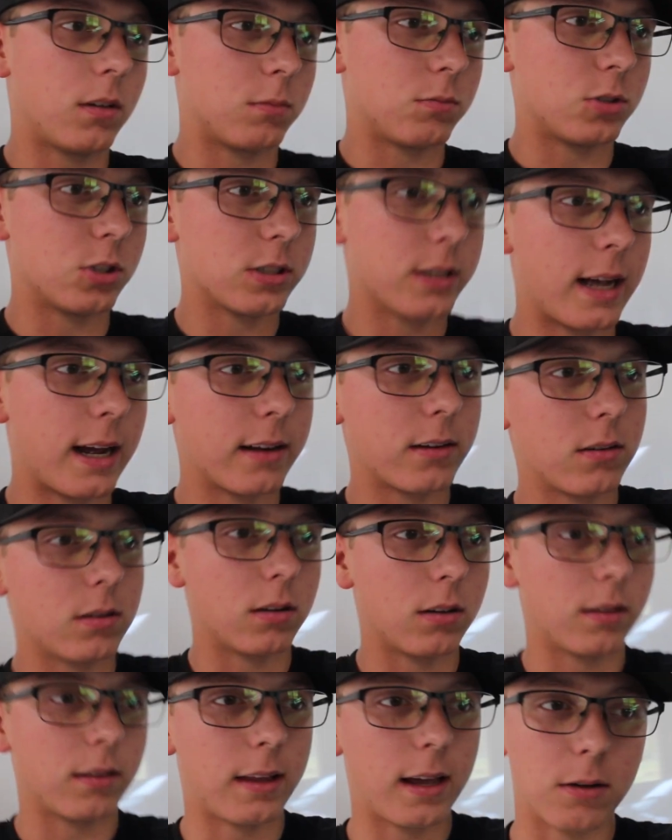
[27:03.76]
just got
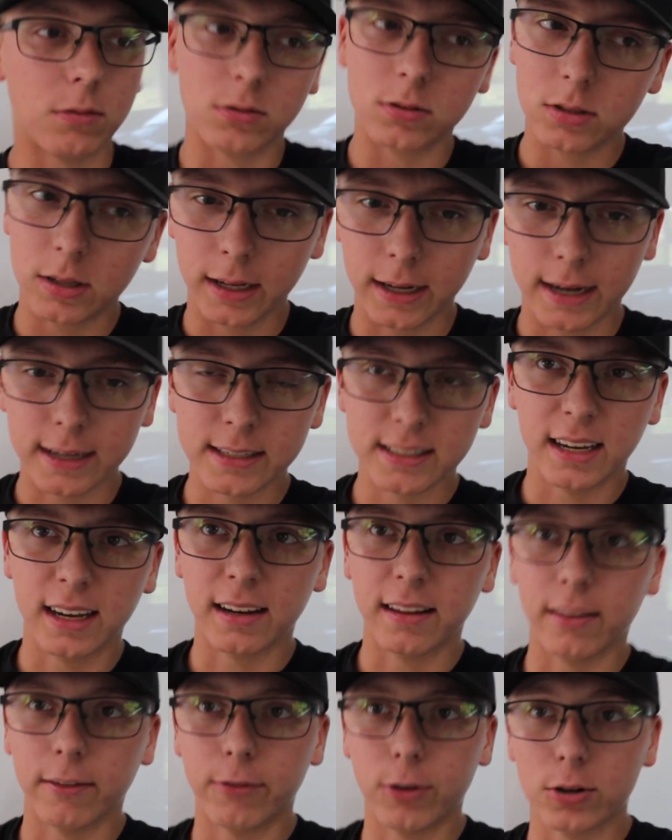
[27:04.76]
to, and that was, like I
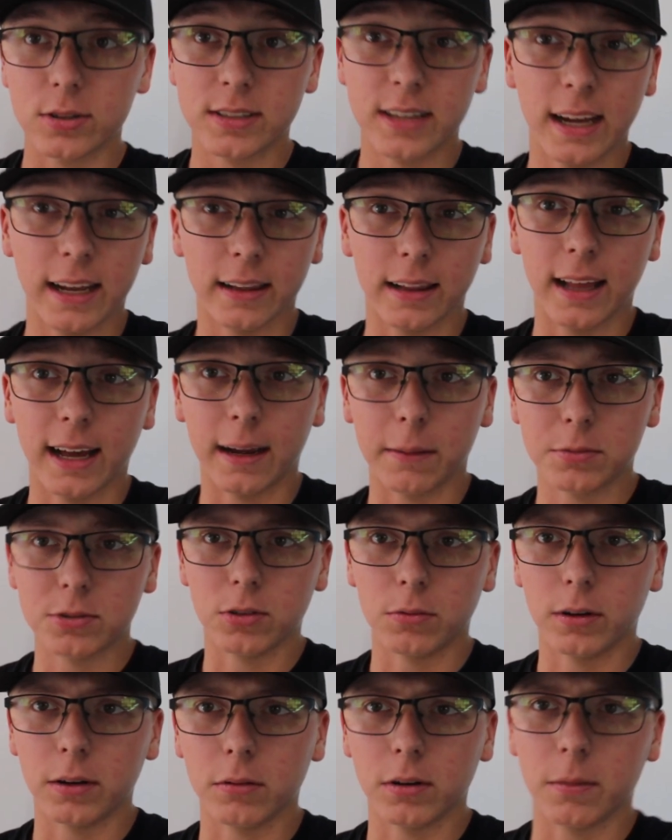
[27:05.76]
said, in the first 10 laps.
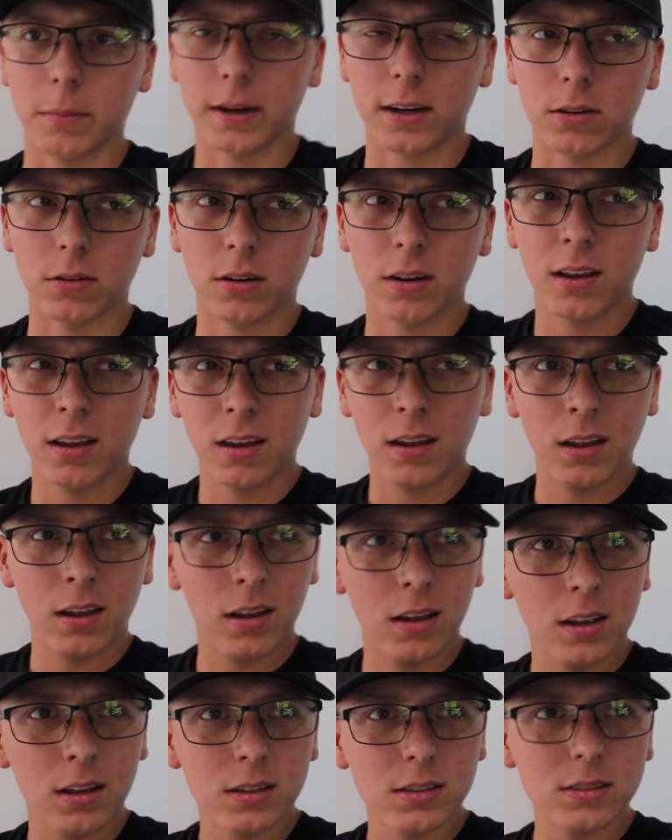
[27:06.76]
So we went about
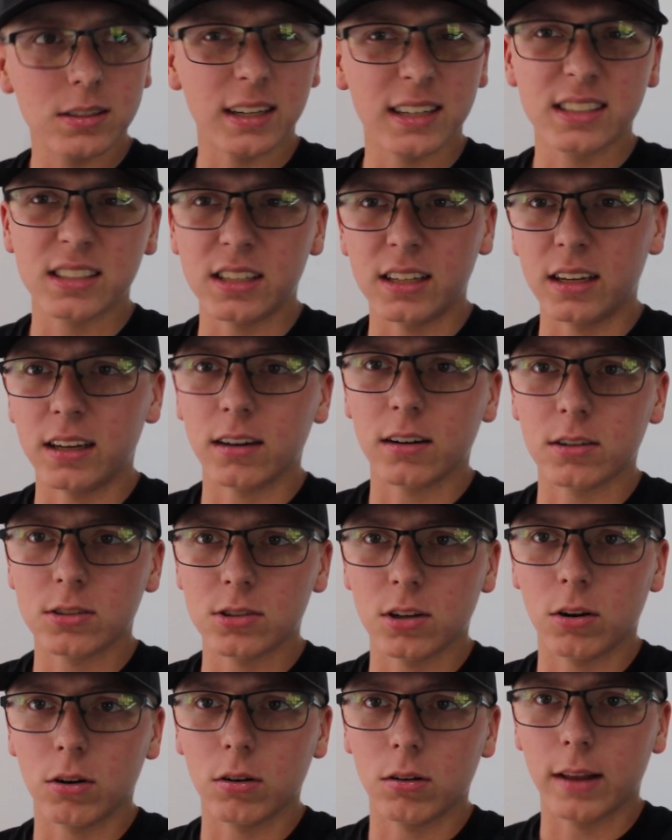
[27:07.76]
60 or
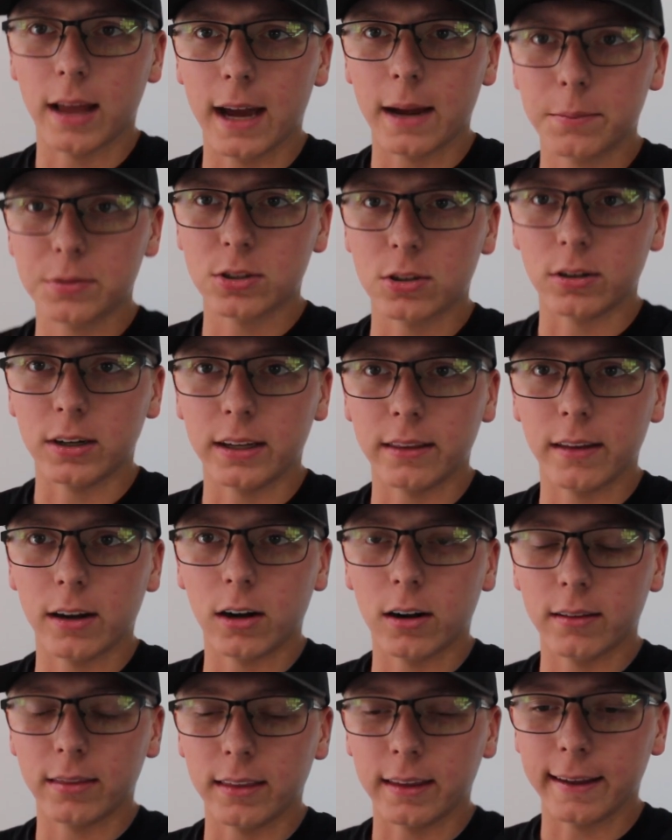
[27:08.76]
so laps green
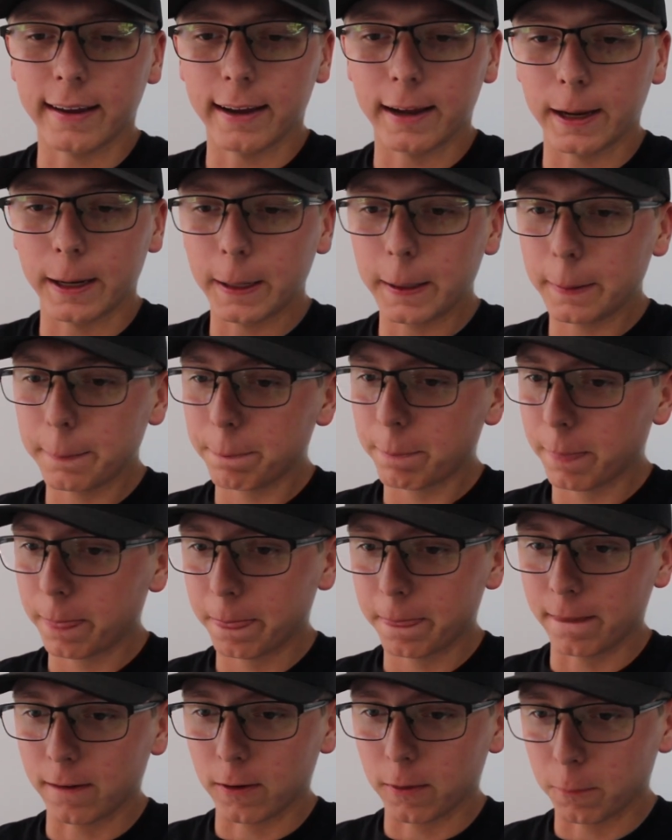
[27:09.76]
there at the end.
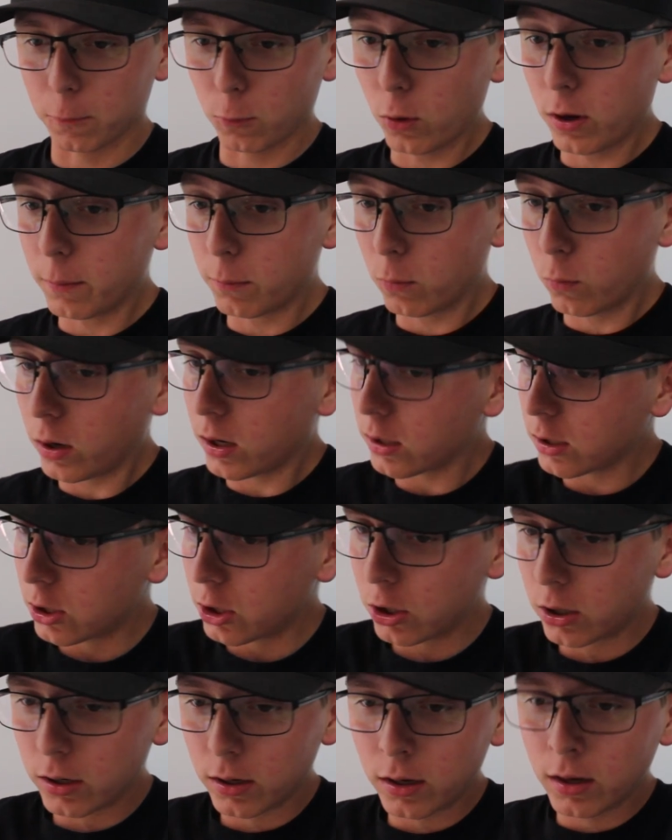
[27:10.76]
Went
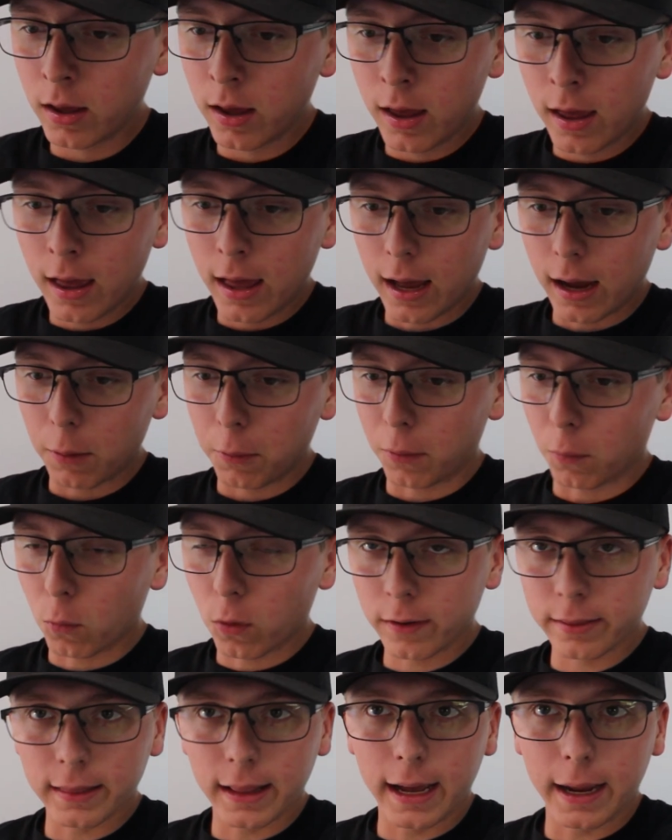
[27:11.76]
good. I went
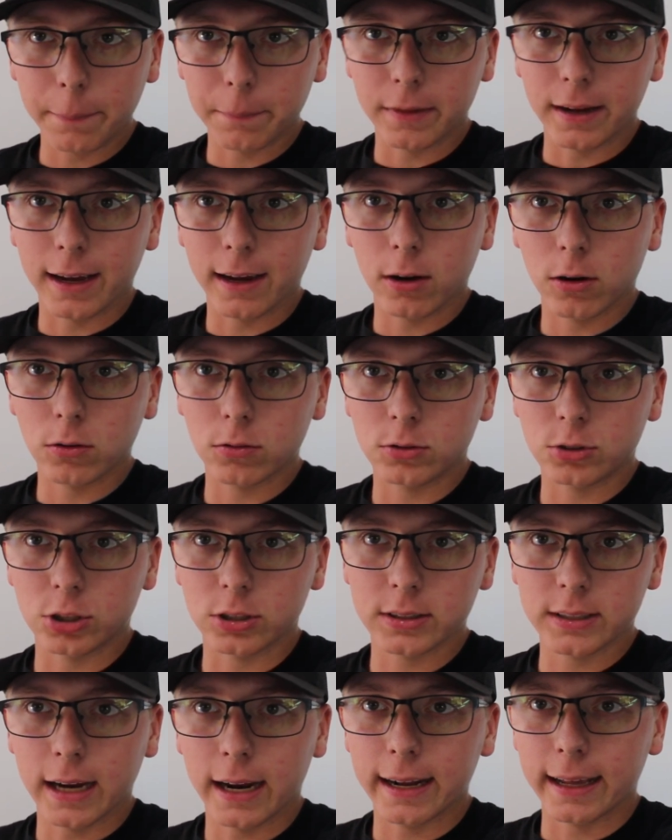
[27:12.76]
1 lap down,
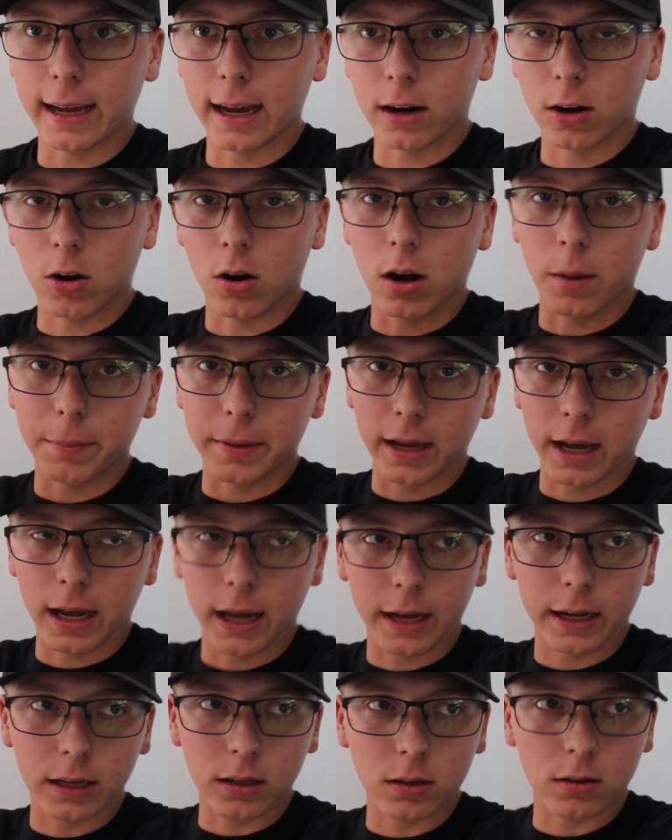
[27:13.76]
just kind of got caught
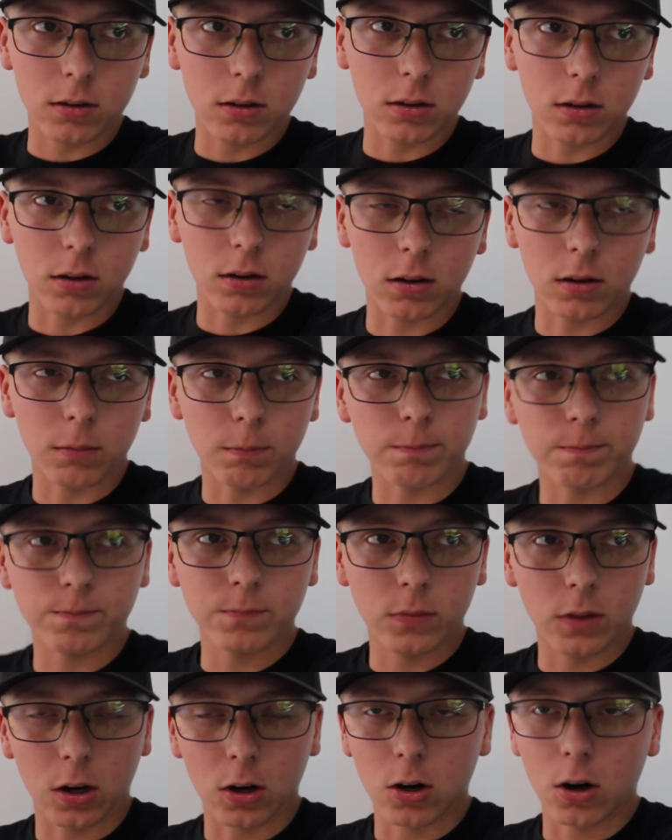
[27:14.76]
behind
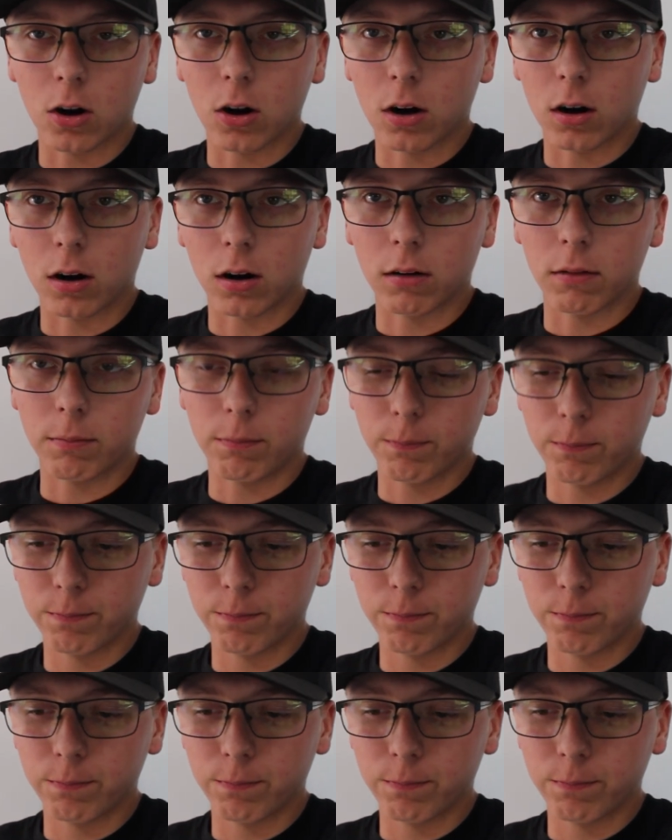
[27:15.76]
a car,